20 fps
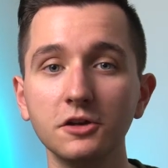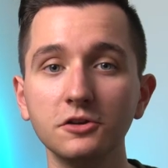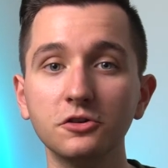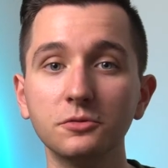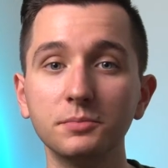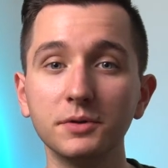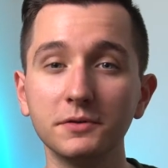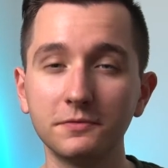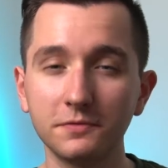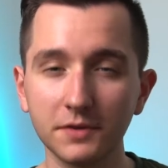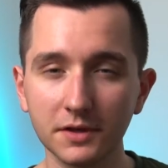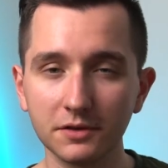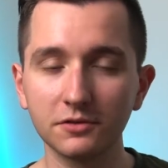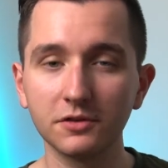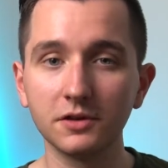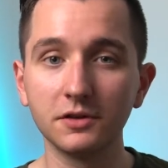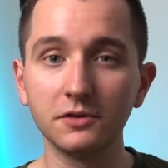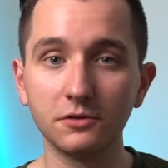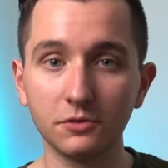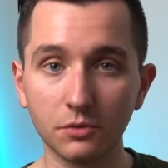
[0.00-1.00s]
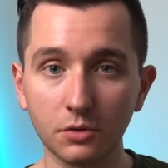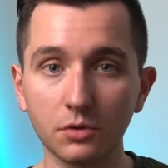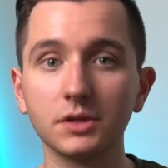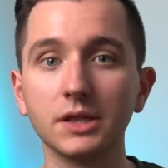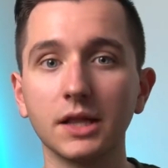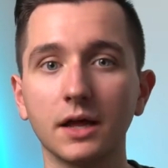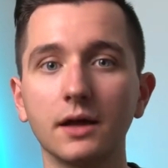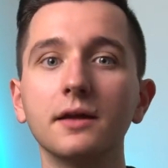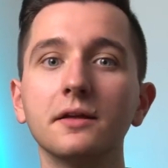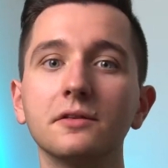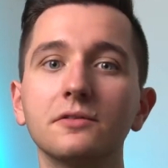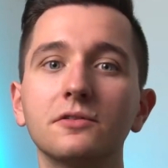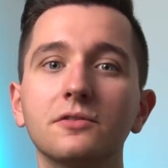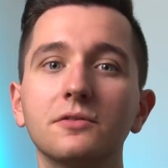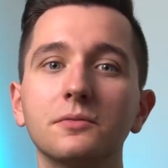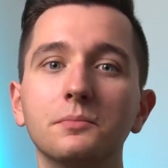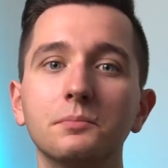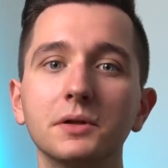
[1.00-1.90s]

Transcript: you'll be fixing your lights,